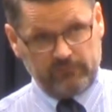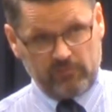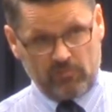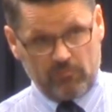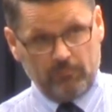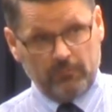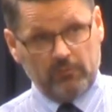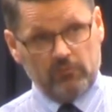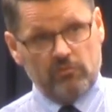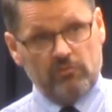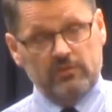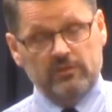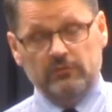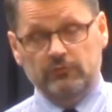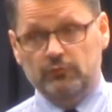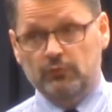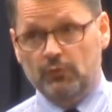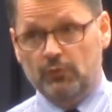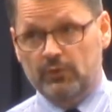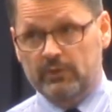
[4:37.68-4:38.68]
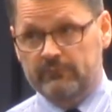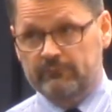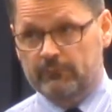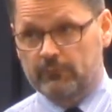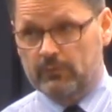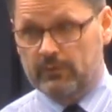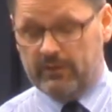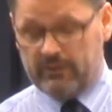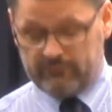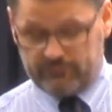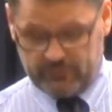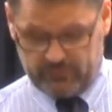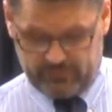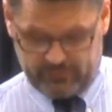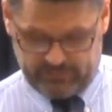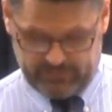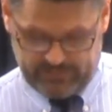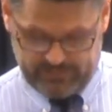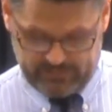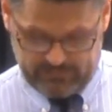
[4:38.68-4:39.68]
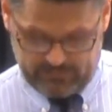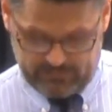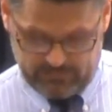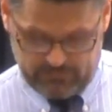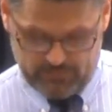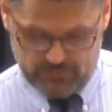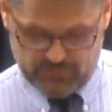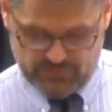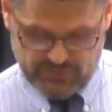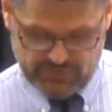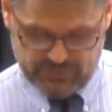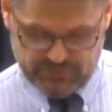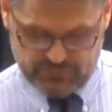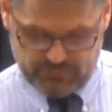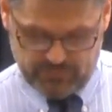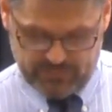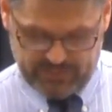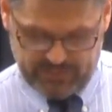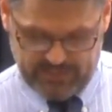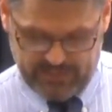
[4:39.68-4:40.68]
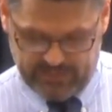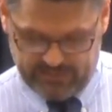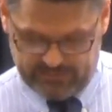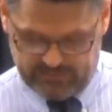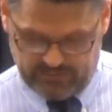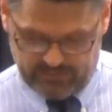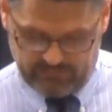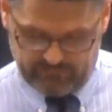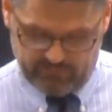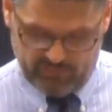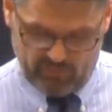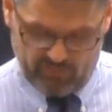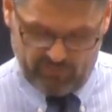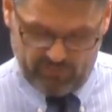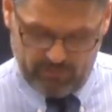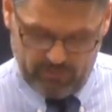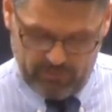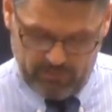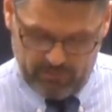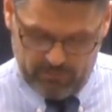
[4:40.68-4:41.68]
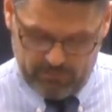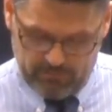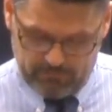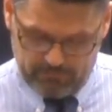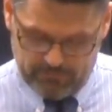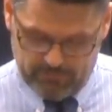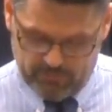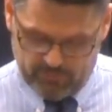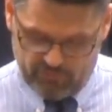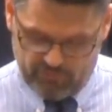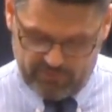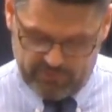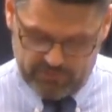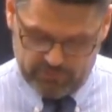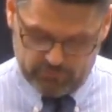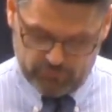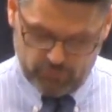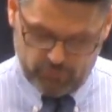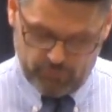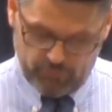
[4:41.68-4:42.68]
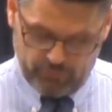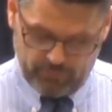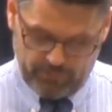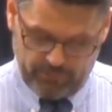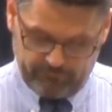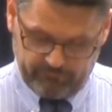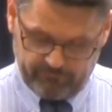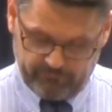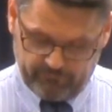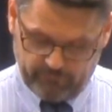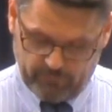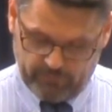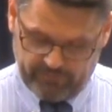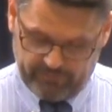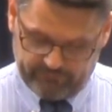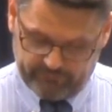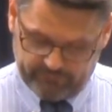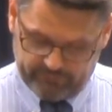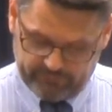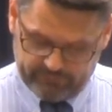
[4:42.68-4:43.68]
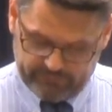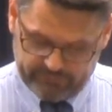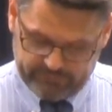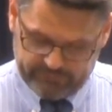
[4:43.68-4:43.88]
His mercy enduring forever, it closes with the idea of His mercy enduring forever.